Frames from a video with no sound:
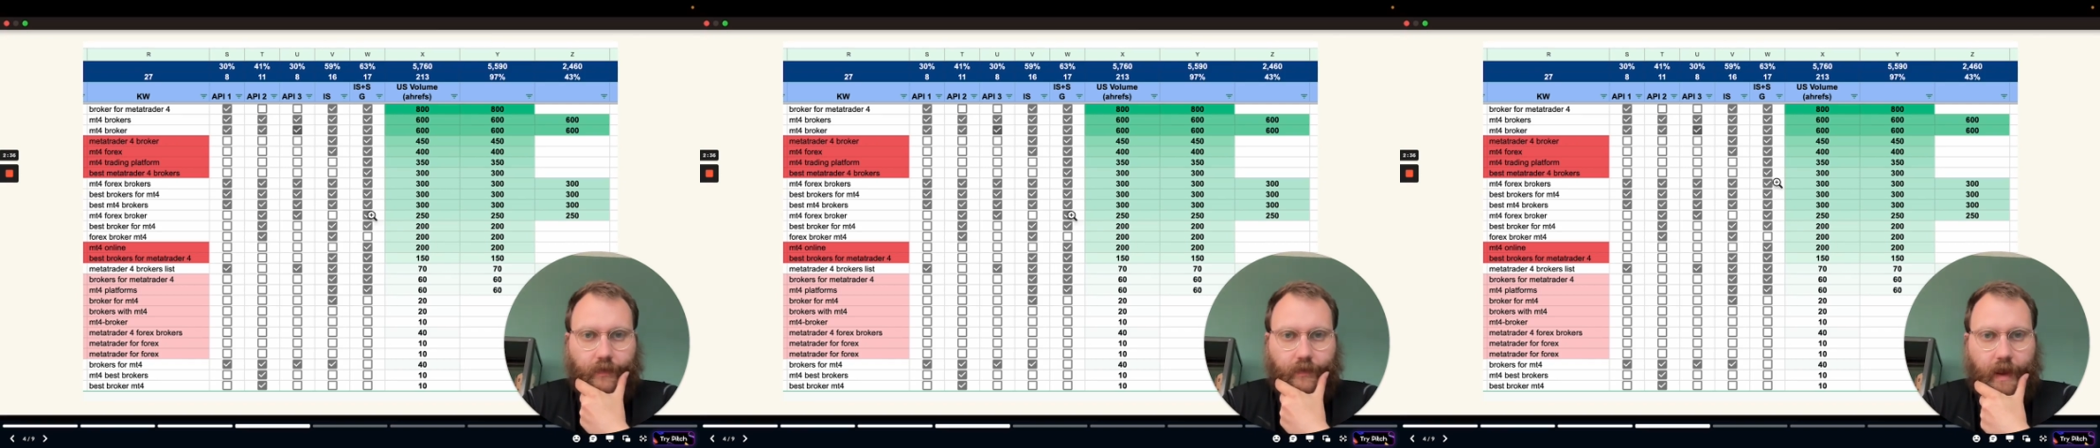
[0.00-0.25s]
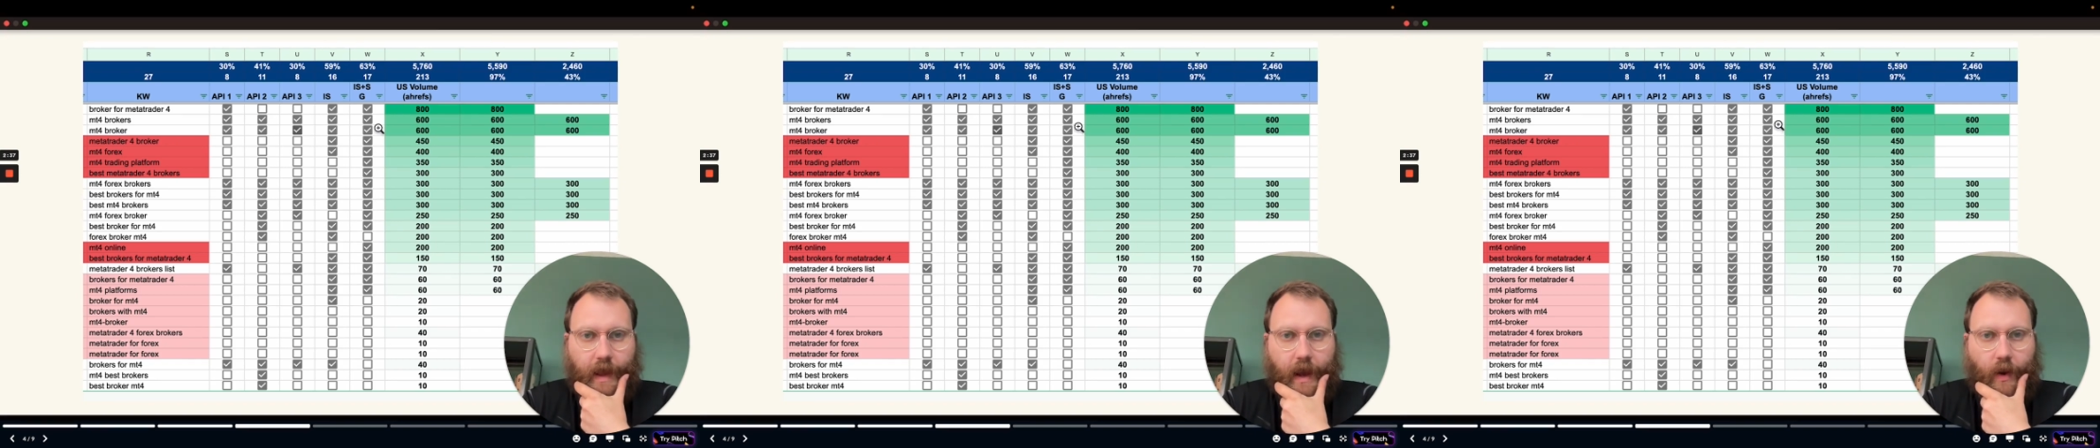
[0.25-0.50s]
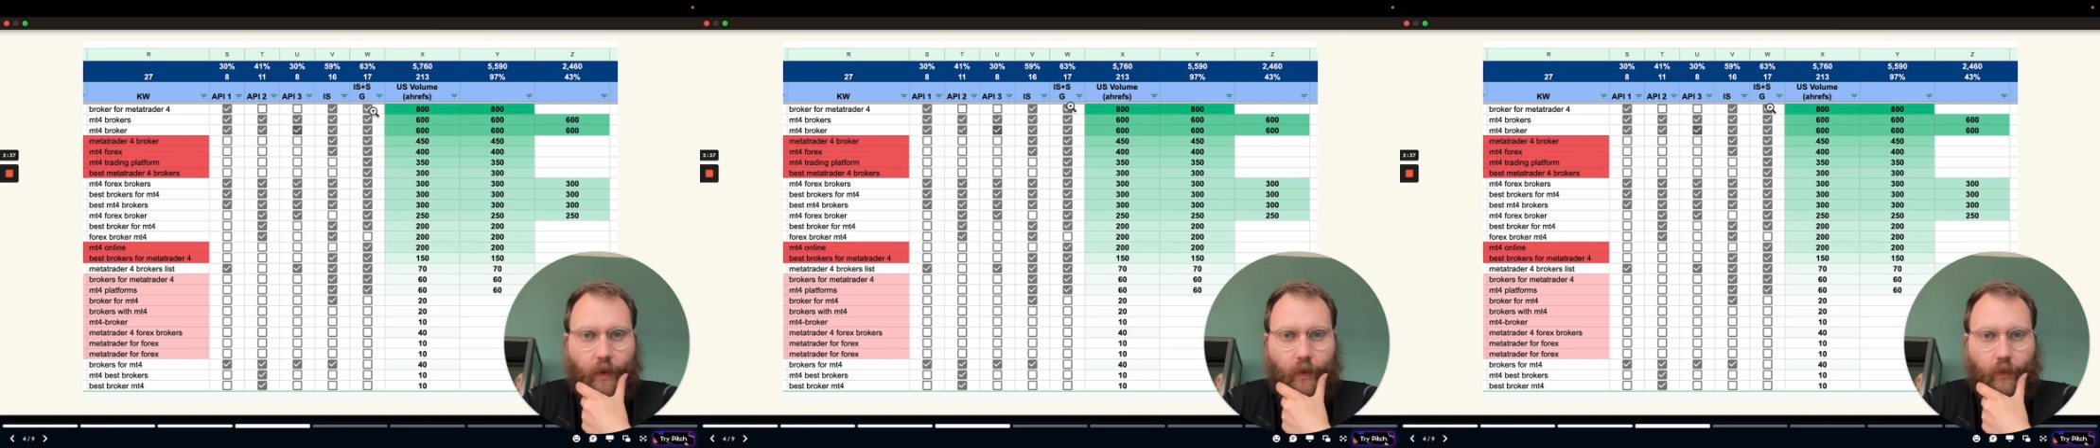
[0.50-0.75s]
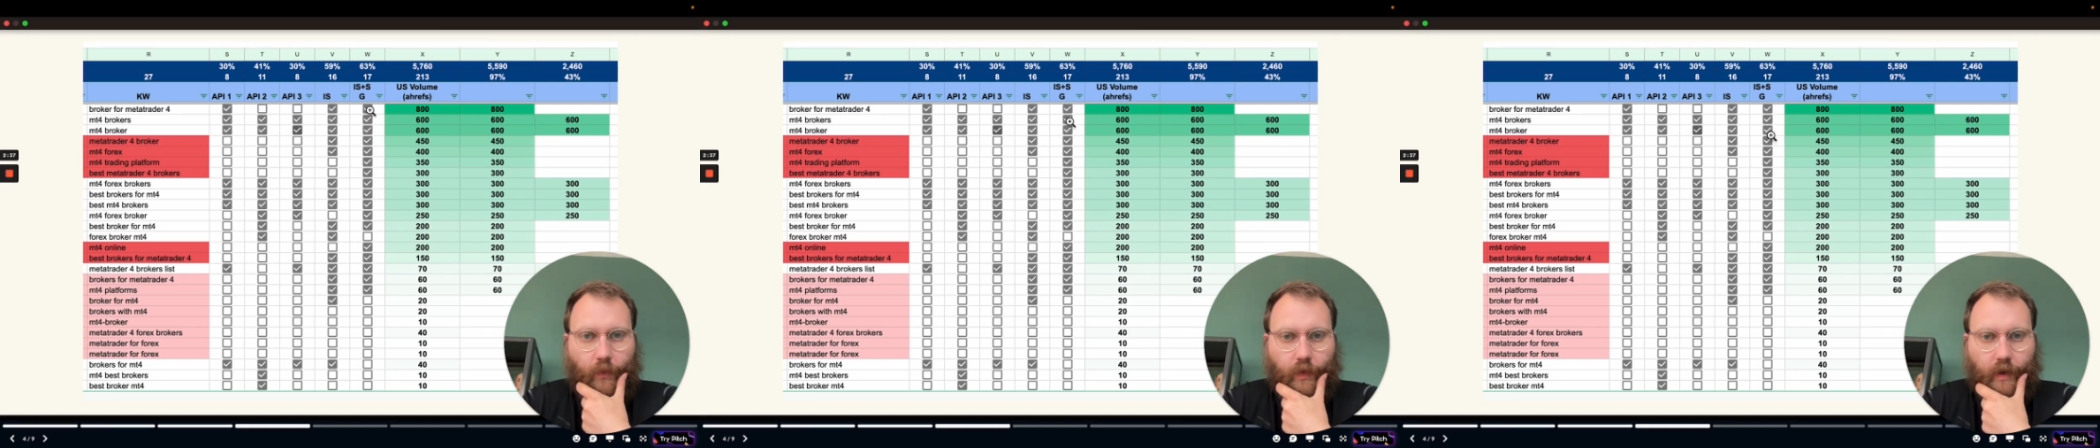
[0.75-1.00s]

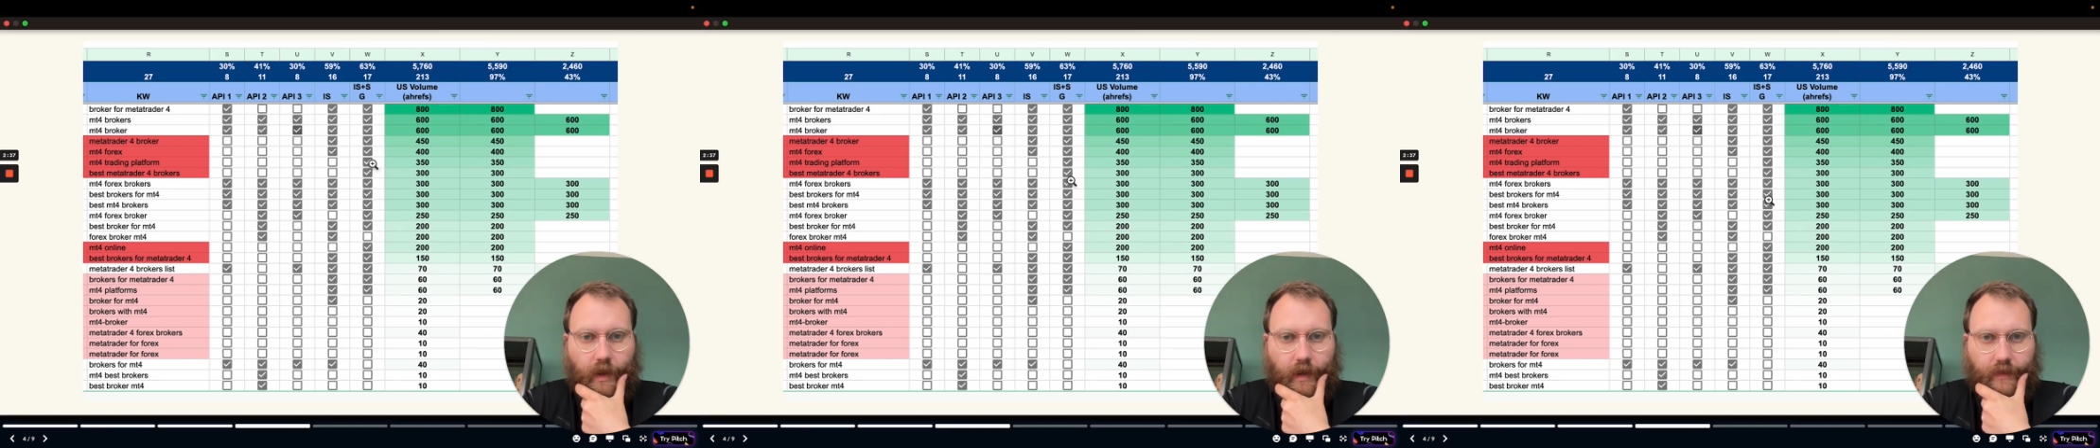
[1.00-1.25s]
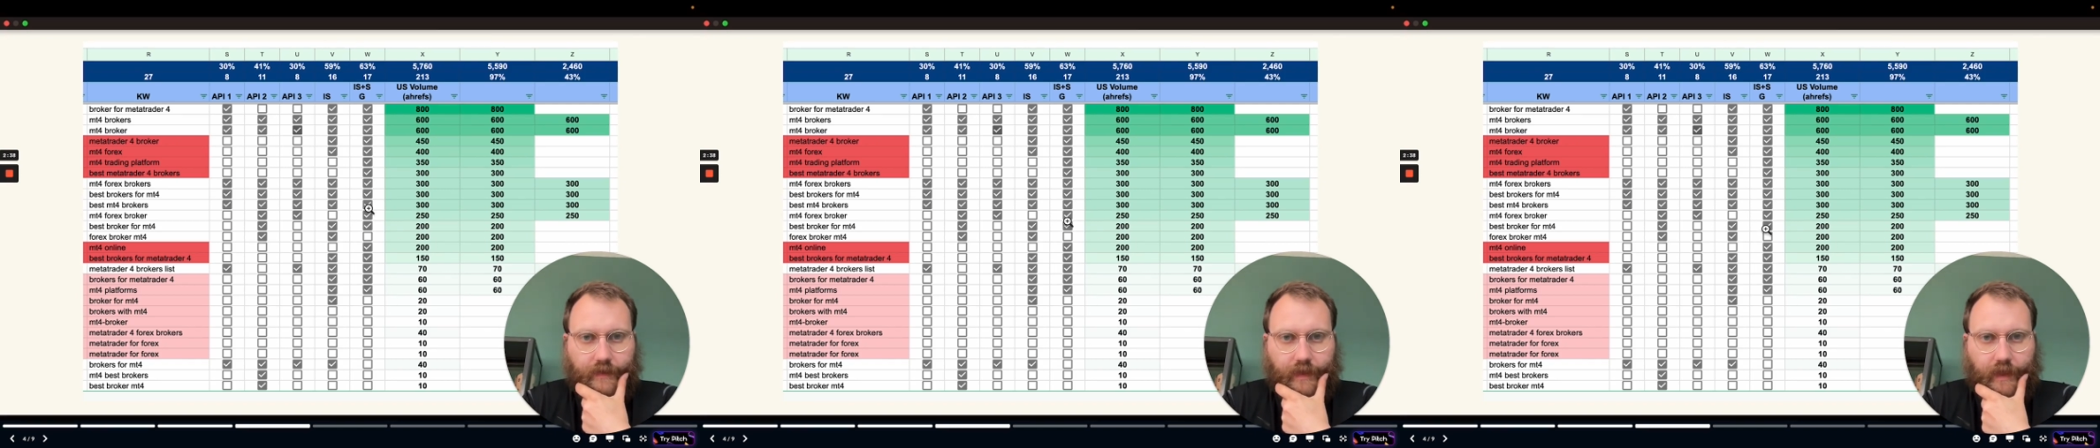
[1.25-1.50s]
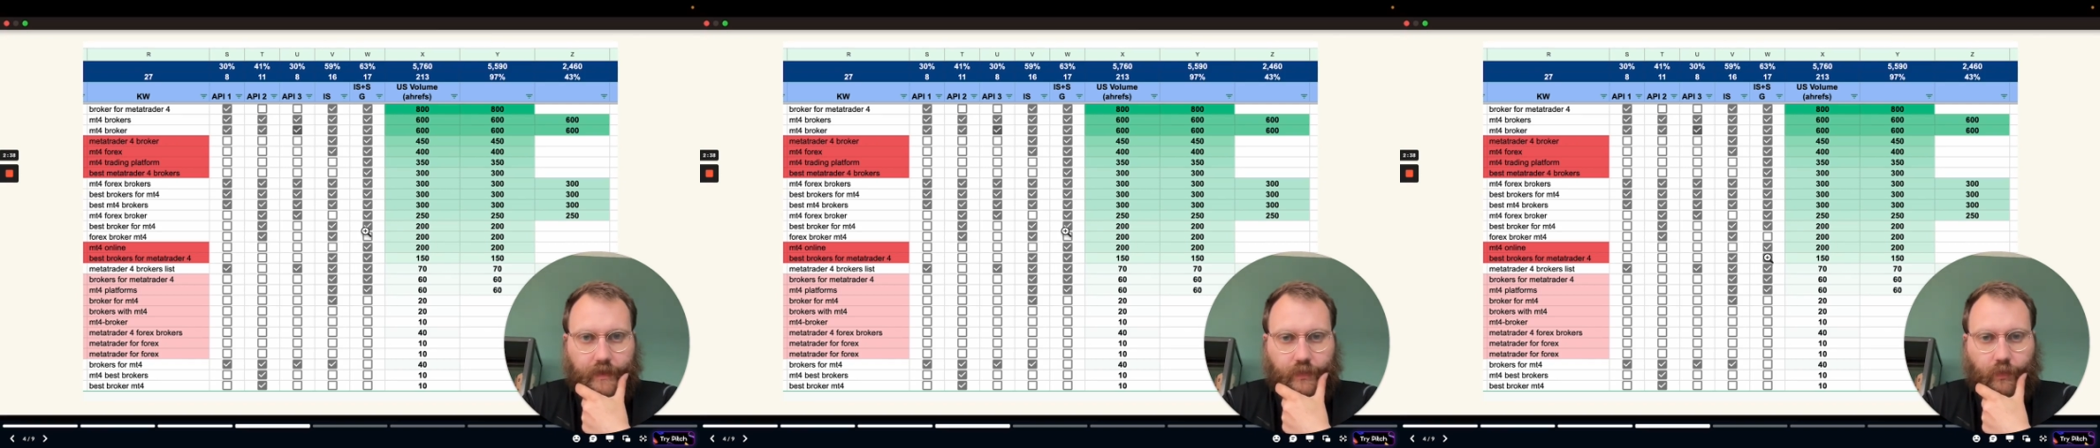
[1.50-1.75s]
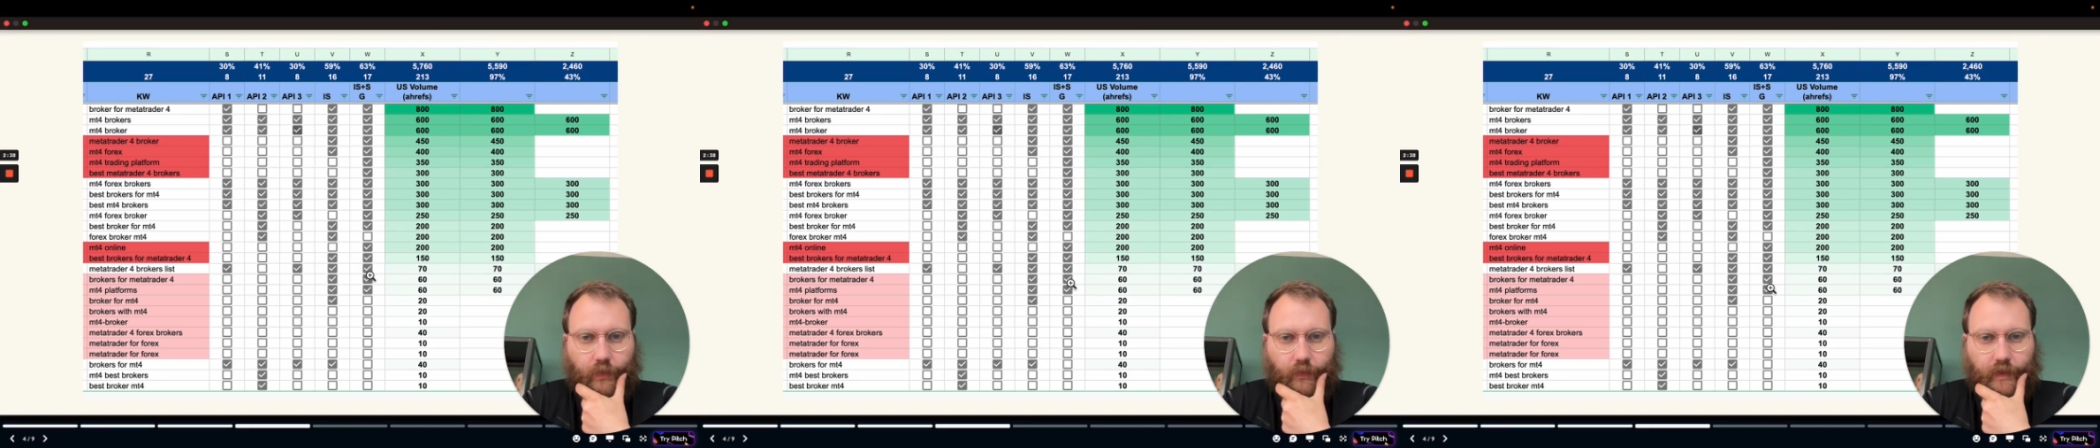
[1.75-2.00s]
now we're at a stage
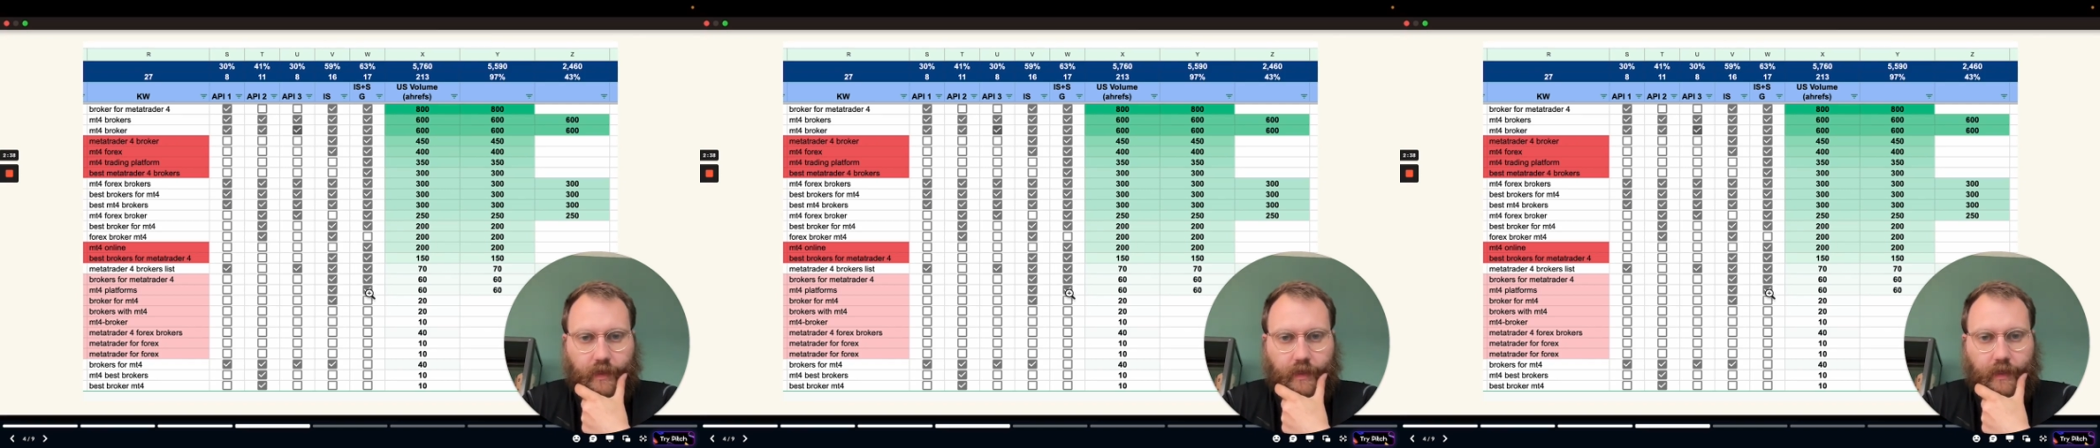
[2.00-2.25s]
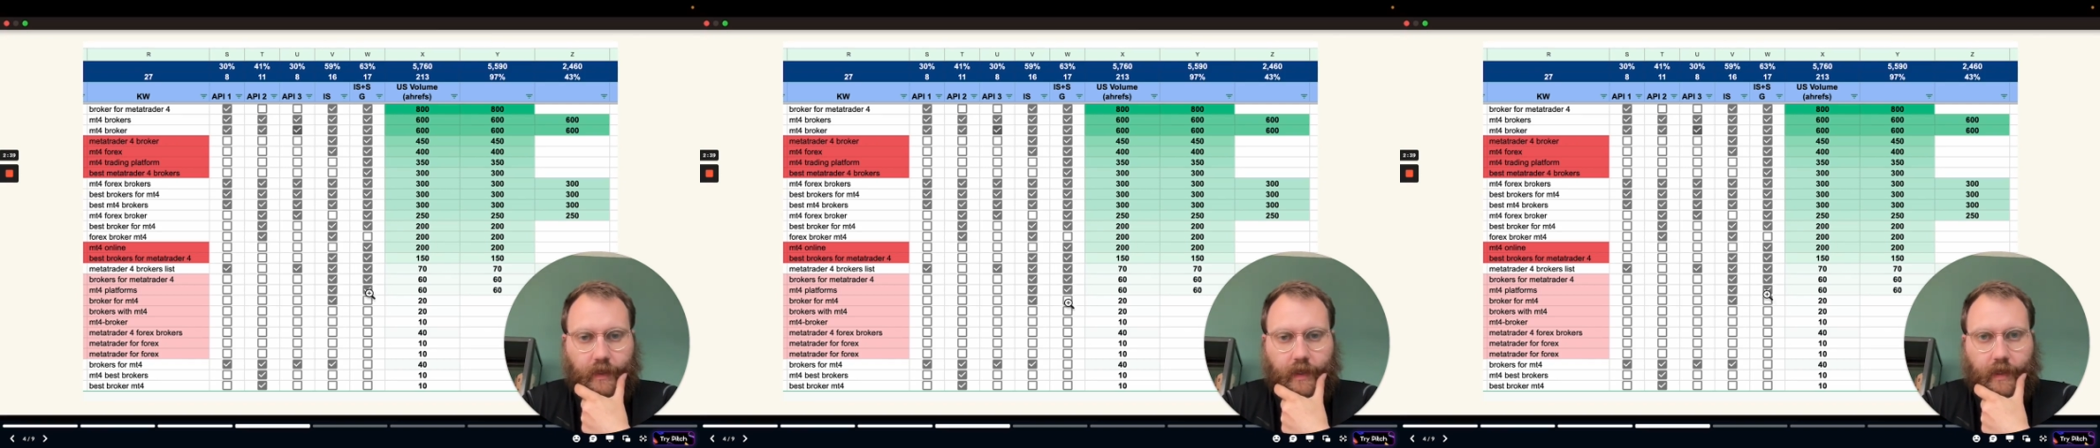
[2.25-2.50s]
where we